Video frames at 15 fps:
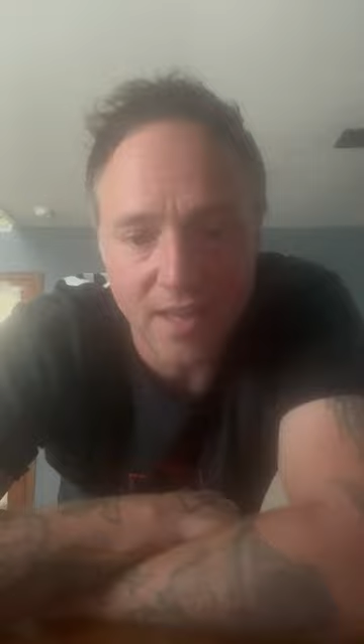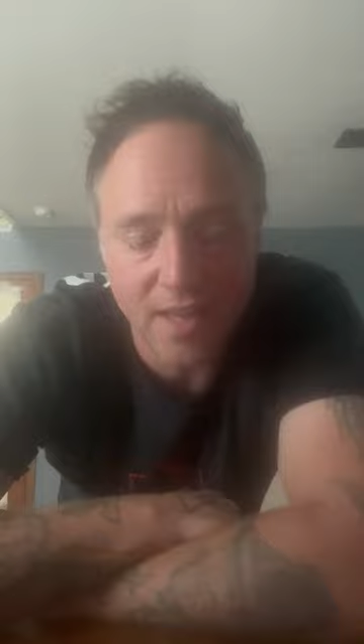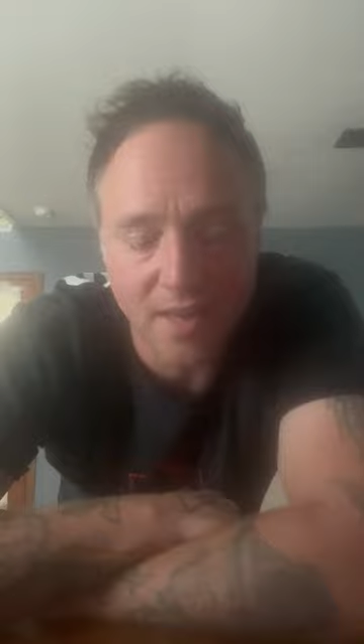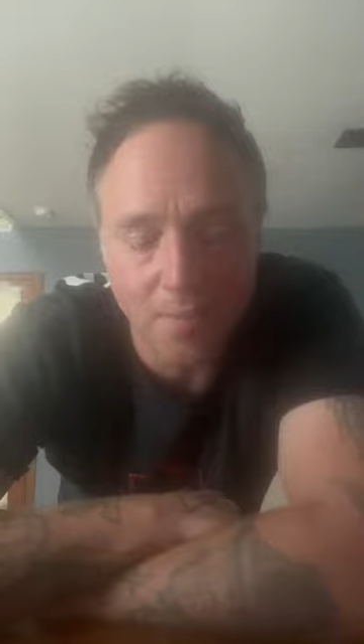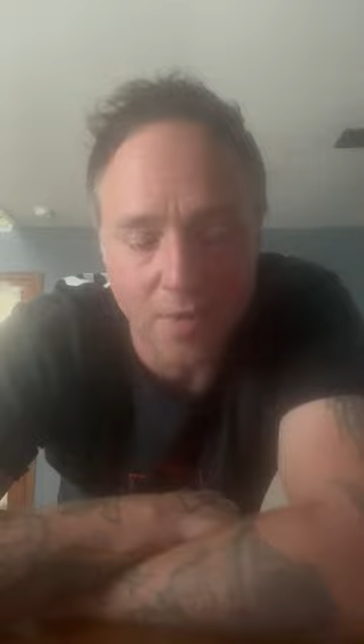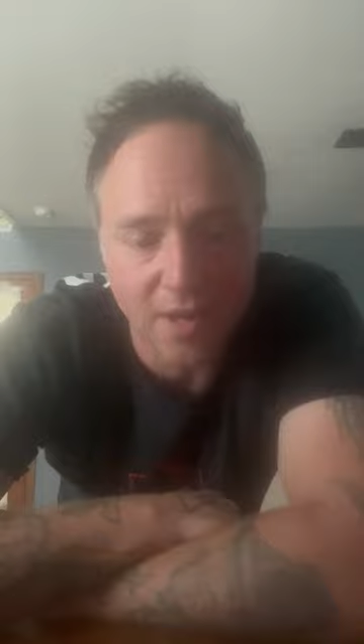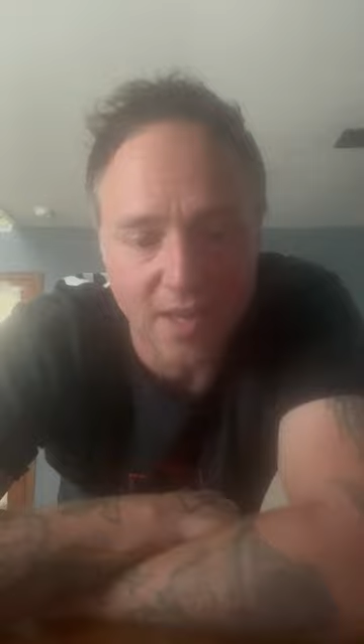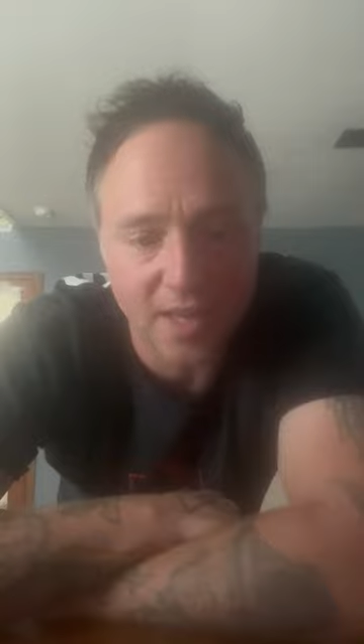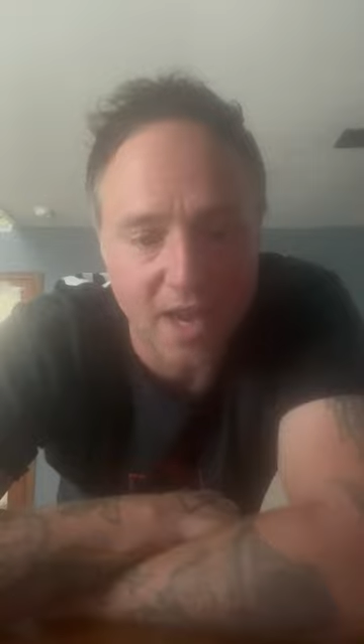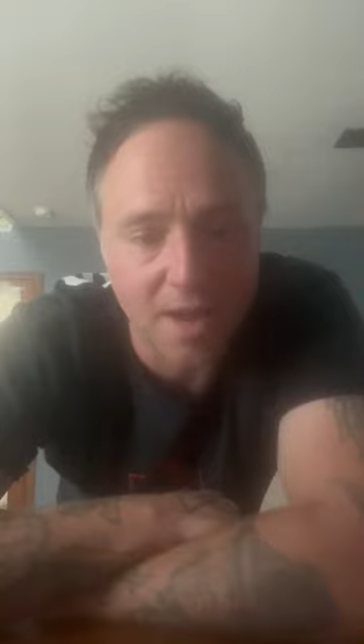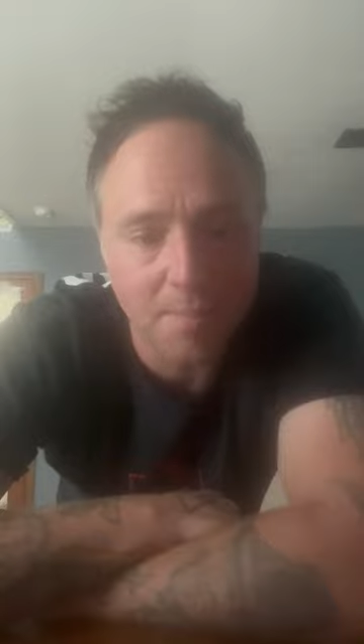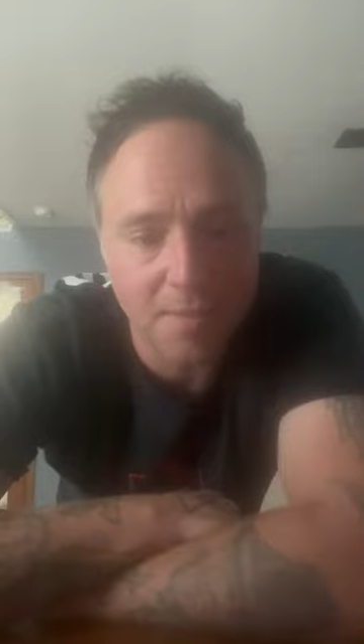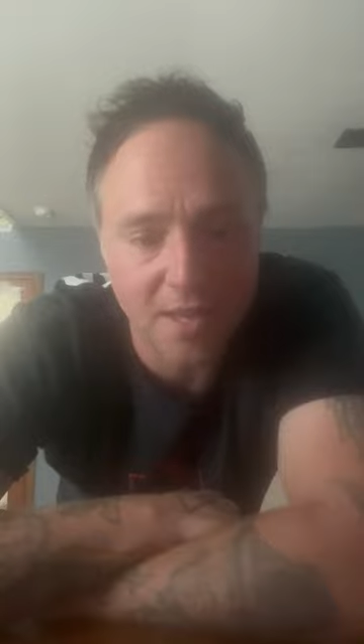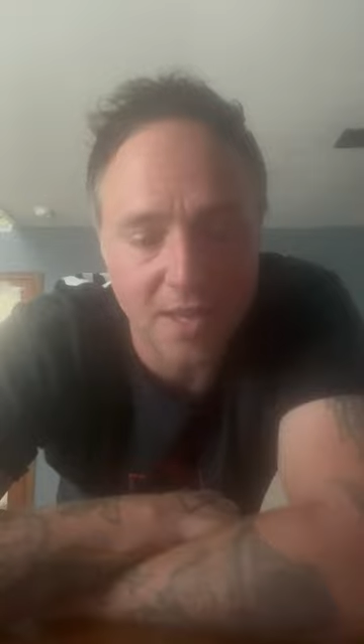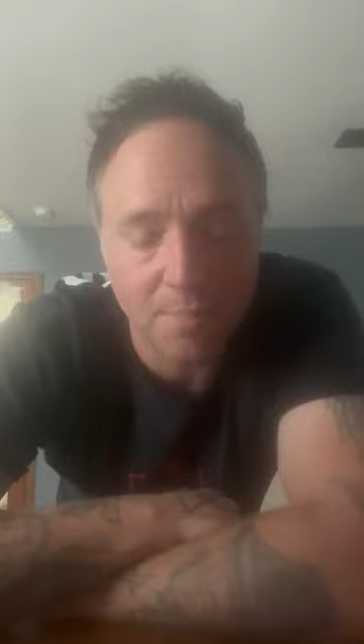And when it
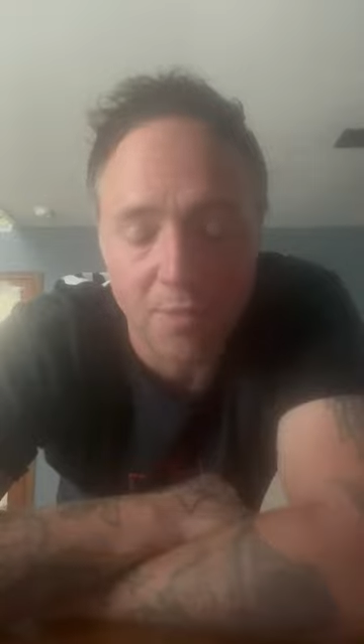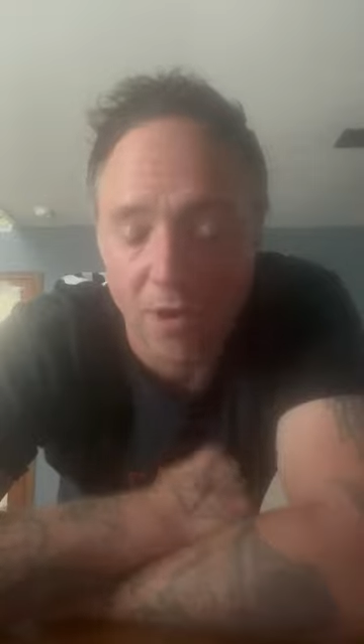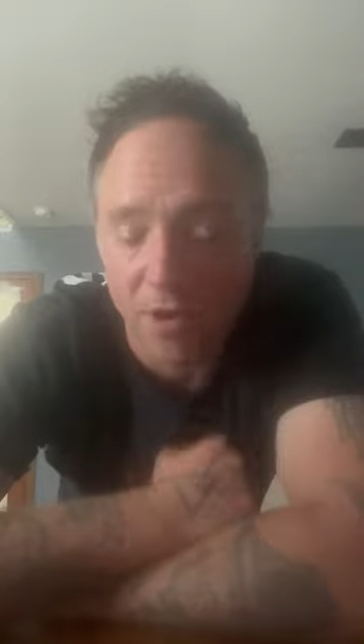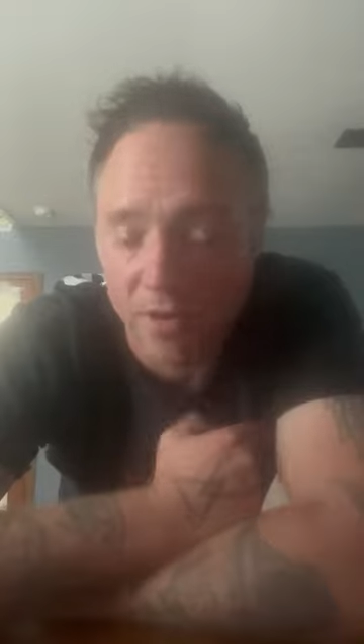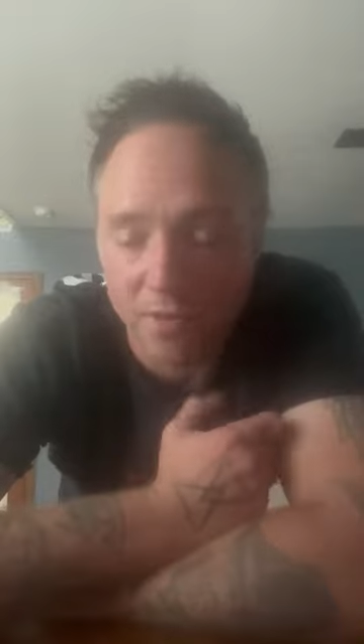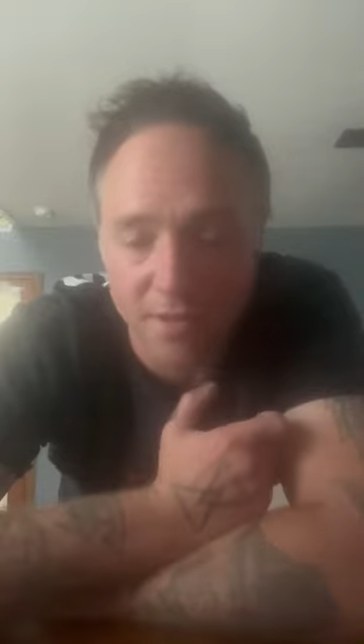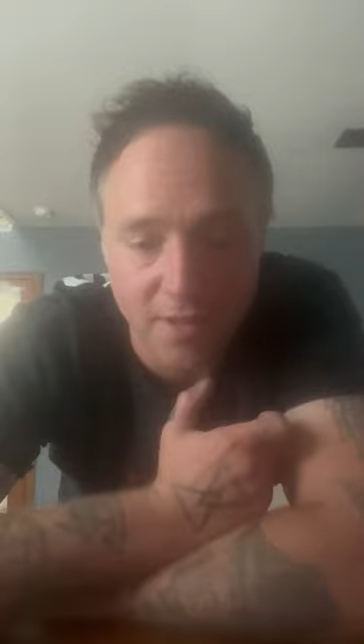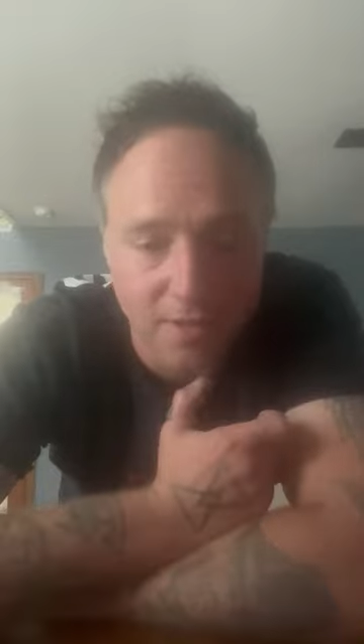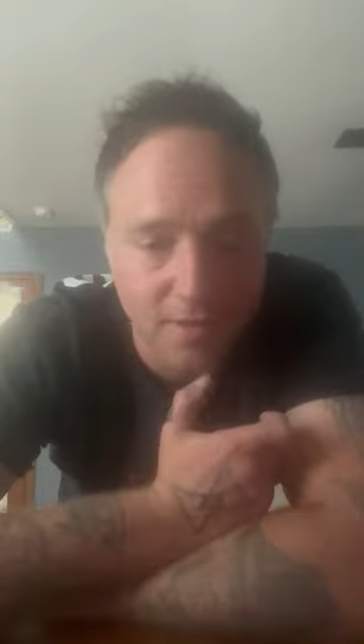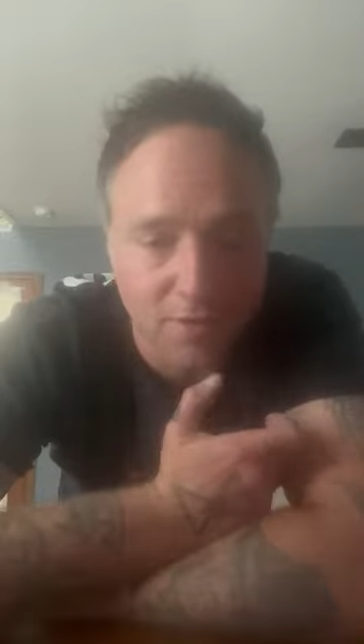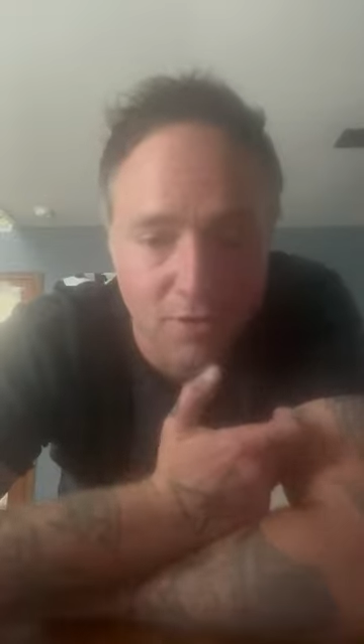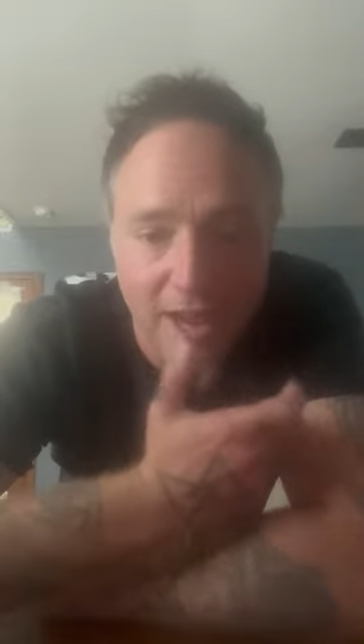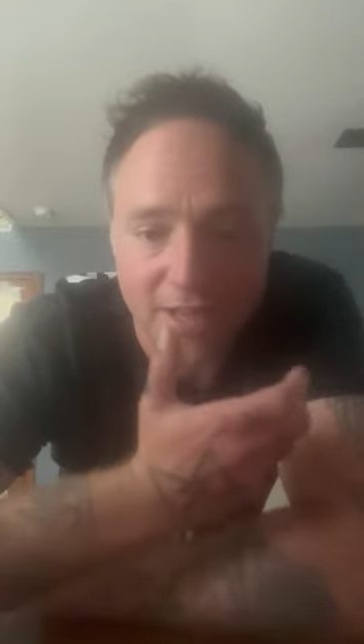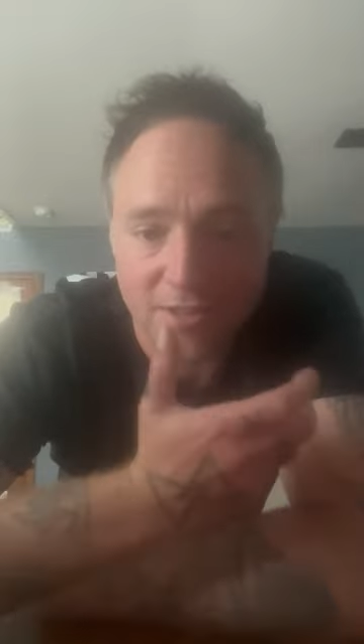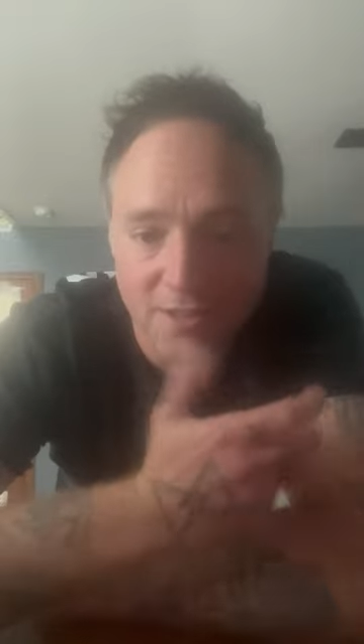got me, pardon the
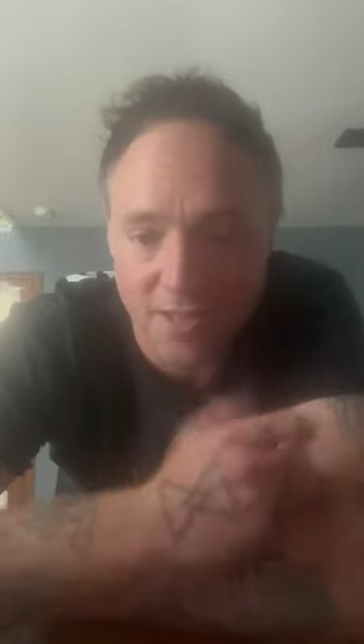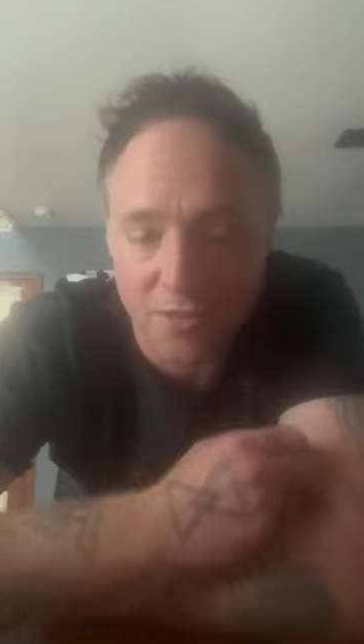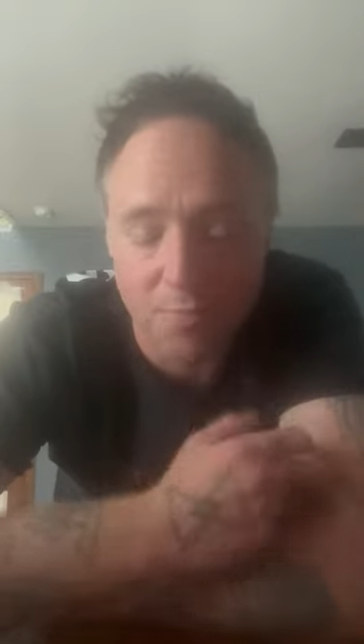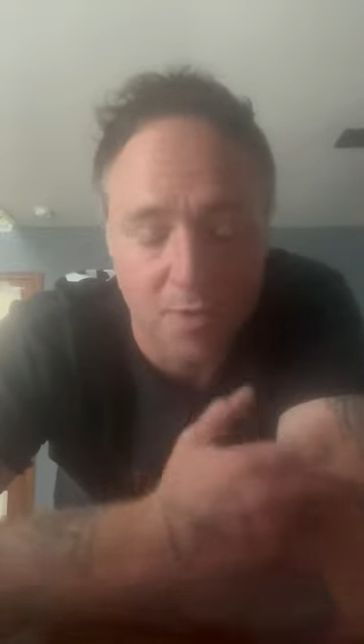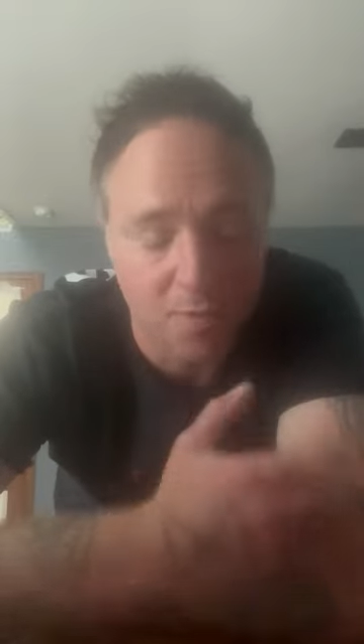crassness,